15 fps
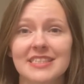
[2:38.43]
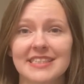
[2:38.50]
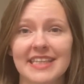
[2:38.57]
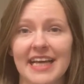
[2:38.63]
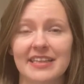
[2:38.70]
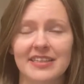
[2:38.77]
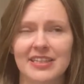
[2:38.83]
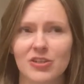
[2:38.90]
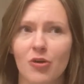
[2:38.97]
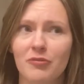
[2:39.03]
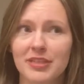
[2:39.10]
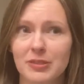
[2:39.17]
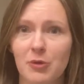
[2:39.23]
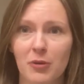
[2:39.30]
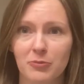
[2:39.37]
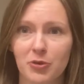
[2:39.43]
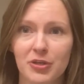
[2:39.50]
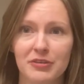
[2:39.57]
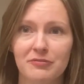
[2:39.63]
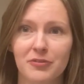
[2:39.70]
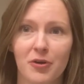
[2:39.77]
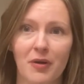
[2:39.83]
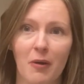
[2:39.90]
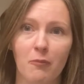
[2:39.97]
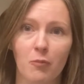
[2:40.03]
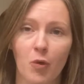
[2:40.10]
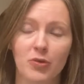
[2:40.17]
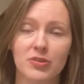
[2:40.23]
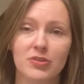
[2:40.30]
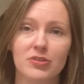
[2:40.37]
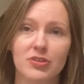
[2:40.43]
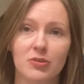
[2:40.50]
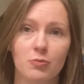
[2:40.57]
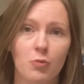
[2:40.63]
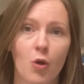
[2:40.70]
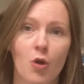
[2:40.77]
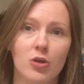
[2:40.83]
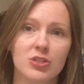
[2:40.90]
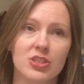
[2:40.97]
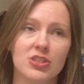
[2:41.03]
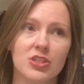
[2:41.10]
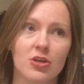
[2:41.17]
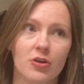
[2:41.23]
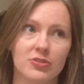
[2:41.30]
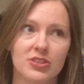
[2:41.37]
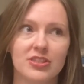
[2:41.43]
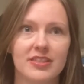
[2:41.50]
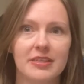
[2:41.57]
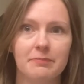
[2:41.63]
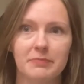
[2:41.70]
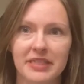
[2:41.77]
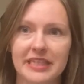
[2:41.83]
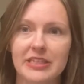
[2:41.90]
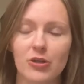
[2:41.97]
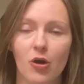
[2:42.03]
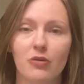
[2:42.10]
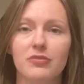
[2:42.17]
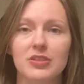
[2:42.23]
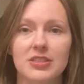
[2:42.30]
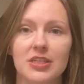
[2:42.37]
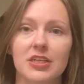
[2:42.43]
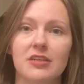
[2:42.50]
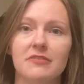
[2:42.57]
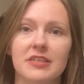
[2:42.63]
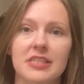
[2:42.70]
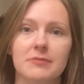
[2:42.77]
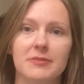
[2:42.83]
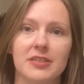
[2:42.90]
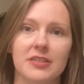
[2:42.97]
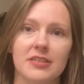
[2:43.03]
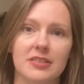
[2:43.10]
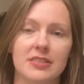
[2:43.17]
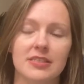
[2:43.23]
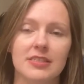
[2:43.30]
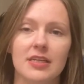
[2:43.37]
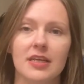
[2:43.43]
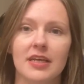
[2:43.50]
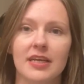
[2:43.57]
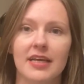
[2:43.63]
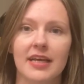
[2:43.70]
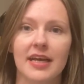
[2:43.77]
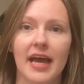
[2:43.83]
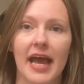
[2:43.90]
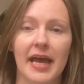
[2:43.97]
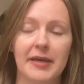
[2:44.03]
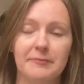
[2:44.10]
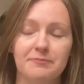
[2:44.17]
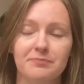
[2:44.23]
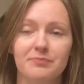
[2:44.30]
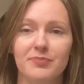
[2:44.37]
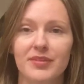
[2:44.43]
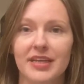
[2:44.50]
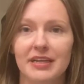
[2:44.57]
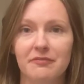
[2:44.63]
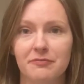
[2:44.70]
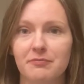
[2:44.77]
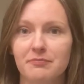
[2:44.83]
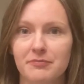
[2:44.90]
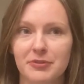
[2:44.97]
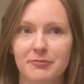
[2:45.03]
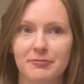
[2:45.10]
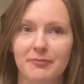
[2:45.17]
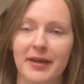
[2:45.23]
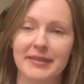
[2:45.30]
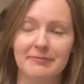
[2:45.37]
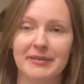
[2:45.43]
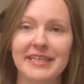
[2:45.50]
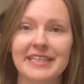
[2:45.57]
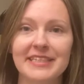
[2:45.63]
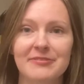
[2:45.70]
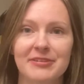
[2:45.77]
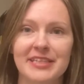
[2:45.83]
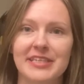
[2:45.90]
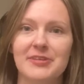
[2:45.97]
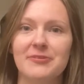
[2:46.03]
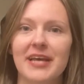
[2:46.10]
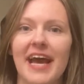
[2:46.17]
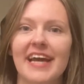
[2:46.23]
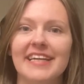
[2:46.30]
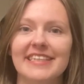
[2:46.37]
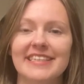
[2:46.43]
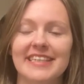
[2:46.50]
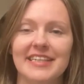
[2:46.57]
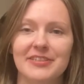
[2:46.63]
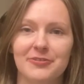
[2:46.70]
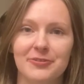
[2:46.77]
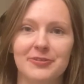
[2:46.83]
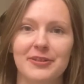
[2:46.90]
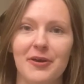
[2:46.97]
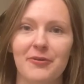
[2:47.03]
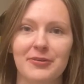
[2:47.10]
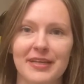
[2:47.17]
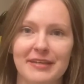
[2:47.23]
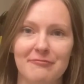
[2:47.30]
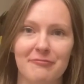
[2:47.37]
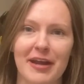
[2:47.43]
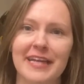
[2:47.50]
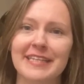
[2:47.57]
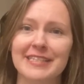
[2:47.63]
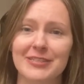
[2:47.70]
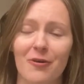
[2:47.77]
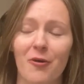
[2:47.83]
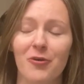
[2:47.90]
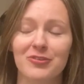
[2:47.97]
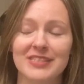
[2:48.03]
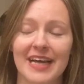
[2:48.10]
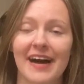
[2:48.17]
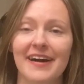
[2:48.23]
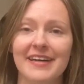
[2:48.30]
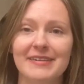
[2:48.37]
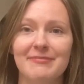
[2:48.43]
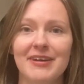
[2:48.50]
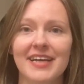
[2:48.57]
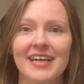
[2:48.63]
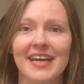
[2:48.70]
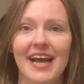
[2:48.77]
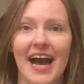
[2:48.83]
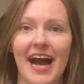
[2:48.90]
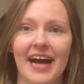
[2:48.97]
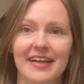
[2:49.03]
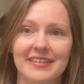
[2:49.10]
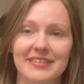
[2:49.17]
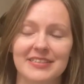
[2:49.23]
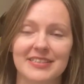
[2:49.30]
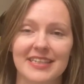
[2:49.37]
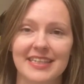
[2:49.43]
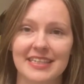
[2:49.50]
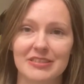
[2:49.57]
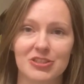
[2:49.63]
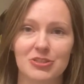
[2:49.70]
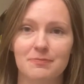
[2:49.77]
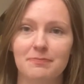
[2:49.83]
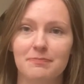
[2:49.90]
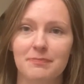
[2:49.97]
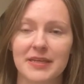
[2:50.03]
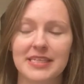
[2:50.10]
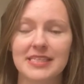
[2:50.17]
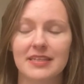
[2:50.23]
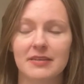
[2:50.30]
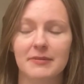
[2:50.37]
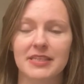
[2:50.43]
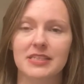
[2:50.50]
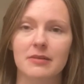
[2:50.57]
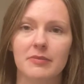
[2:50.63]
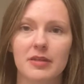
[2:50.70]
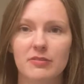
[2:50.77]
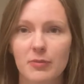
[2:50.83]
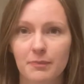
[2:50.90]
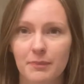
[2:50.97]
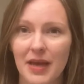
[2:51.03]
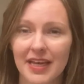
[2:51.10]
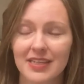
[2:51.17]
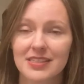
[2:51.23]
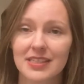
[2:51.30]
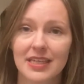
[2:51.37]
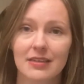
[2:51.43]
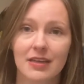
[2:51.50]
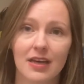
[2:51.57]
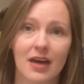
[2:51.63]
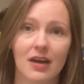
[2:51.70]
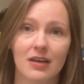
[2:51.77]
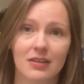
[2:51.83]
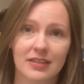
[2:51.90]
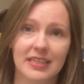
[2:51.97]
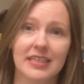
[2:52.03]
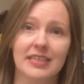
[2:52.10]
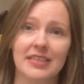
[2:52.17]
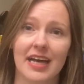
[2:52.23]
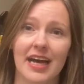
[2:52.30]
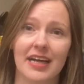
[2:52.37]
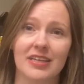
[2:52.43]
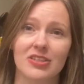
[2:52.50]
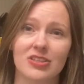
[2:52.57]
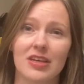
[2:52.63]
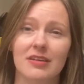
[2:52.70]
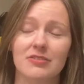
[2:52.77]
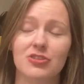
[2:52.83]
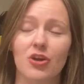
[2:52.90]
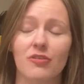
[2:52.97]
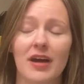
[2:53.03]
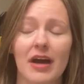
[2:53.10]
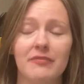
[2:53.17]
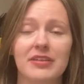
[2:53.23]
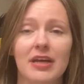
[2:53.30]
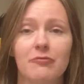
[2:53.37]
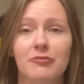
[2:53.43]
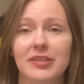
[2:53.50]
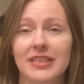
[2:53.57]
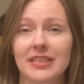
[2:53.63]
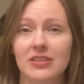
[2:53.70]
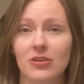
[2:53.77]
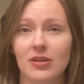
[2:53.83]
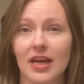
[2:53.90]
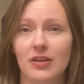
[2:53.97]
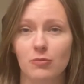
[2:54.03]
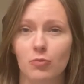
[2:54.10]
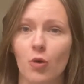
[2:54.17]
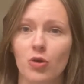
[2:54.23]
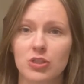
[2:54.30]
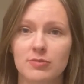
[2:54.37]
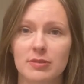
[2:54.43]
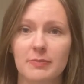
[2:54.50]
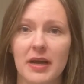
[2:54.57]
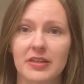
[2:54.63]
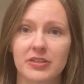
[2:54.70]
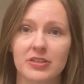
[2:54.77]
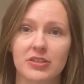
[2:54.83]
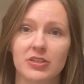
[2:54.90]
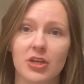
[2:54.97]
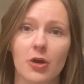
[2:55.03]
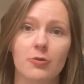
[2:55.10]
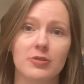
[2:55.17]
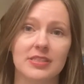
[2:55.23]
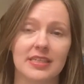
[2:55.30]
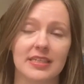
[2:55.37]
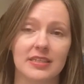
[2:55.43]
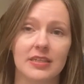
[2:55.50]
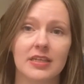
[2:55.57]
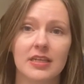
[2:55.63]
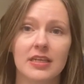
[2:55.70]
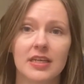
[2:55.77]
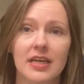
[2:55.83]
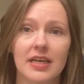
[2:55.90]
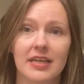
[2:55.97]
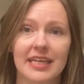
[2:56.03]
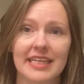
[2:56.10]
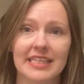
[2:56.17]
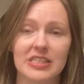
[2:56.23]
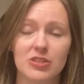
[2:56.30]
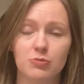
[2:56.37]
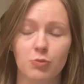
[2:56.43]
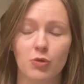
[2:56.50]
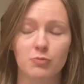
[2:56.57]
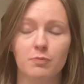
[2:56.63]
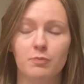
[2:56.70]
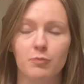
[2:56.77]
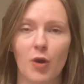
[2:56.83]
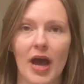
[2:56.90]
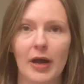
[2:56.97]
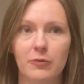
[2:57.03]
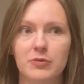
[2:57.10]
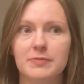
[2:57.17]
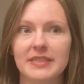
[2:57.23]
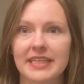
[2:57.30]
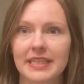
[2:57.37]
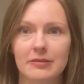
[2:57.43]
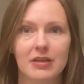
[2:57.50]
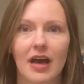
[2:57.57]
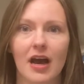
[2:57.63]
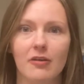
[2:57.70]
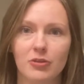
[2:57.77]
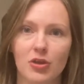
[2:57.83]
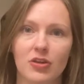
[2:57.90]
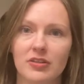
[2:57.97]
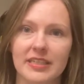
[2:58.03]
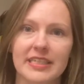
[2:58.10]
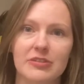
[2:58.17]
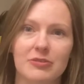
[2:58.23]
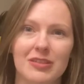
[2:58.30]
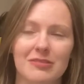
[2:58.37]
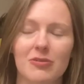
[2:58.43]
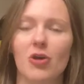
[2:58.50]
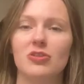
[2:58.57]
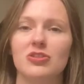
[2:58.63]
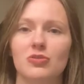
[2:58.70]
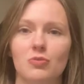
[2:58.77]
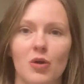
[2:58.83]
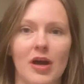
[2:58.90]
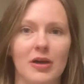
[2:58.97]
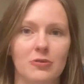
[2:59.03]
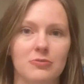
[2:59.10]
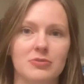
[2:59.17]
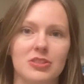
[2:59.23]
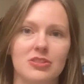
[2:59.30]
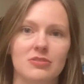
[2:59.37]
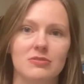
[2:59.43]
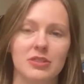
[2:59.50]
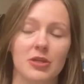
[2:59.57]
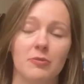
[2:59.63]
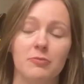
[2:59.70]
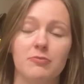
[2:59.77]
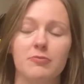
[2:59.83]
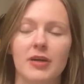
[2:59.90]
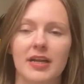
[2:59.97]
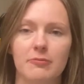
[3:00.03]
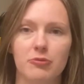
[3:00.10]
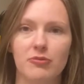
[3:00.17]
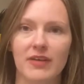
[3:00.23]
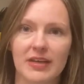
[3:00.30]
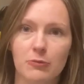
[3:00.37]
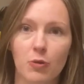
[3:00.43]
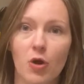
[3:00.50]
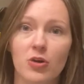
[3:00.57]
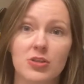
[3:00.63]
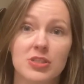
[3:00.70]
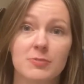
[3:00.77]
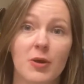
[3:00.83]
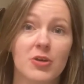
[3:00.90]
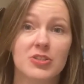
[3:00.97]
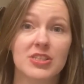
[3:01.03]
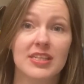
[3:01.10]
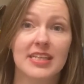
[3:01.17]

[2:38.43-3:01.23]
then they're not really what I'm looking for. I want the water to constantly bead off the surface, because if you're like me and you're in the UK, then you'll know that it rains all the time, and it just basically makes it a bit of a pain to keep the car clean, and sort of having that really kind of water repellent coating is what helps me keep the car a lot cleaner, and also what helps, you know, kind of prevent water spots